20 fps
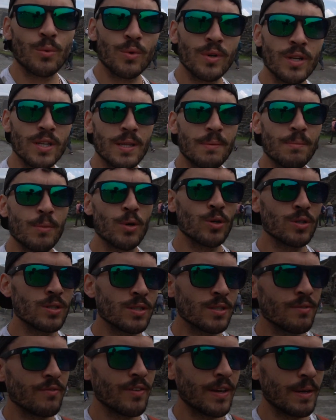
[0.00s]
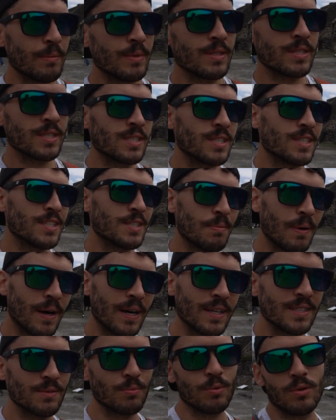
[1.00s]
one of the most famous
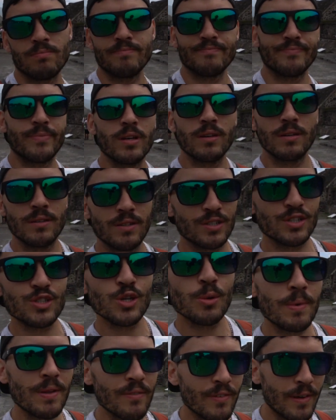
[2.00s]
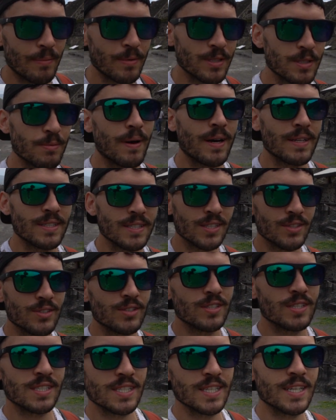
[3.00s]
spots, well, there's so many famous spots here
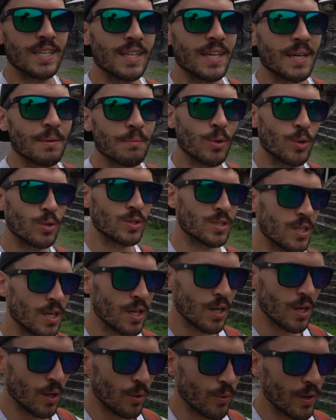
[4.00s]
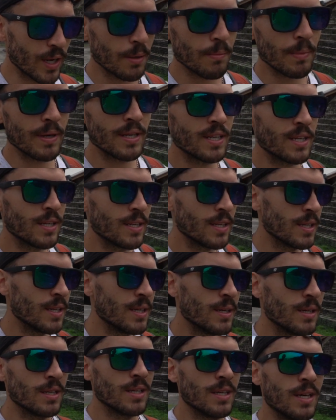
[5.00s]
to see, like most recommended,
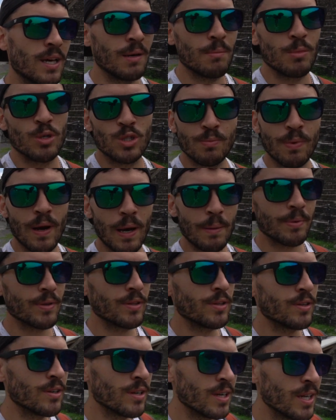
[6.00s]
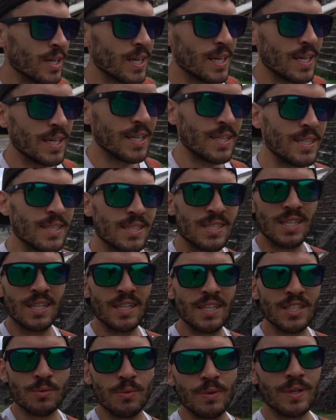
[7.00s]
most popular, is
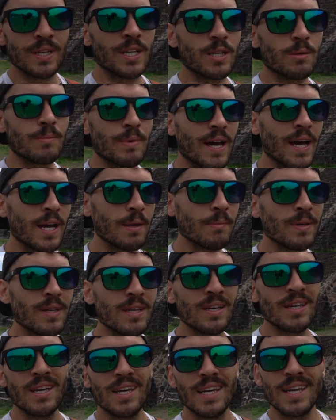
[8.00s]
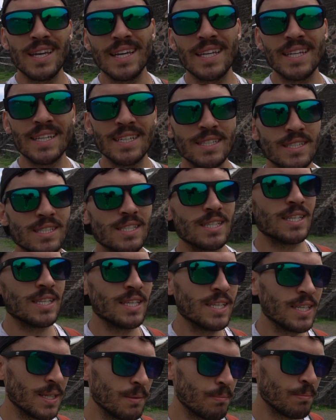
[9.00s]
this one here behind me. It is
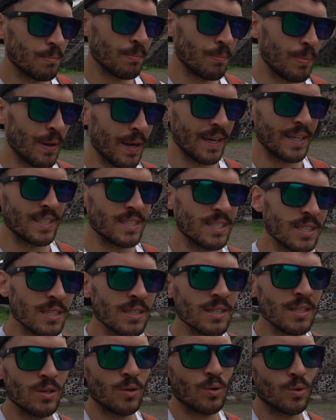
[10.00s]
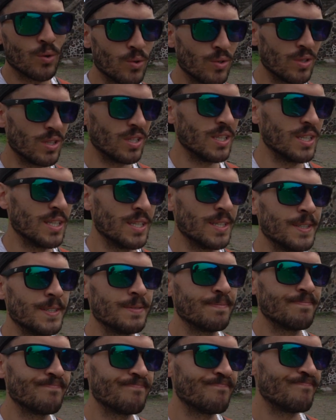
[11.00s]
the painting or the
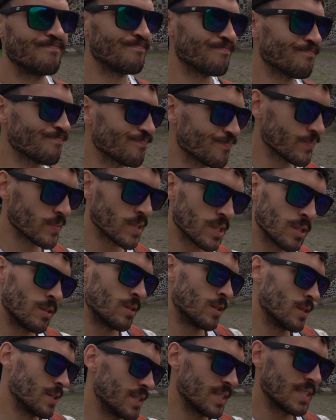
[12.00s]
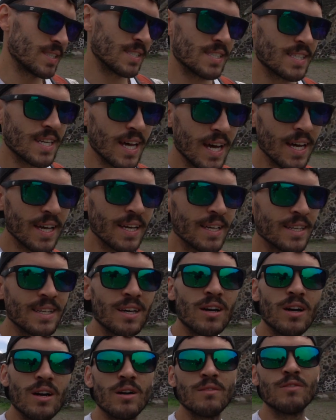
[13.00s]
design
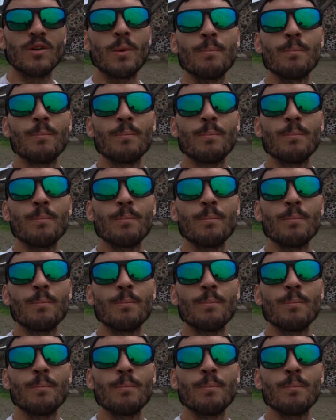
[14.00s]
of a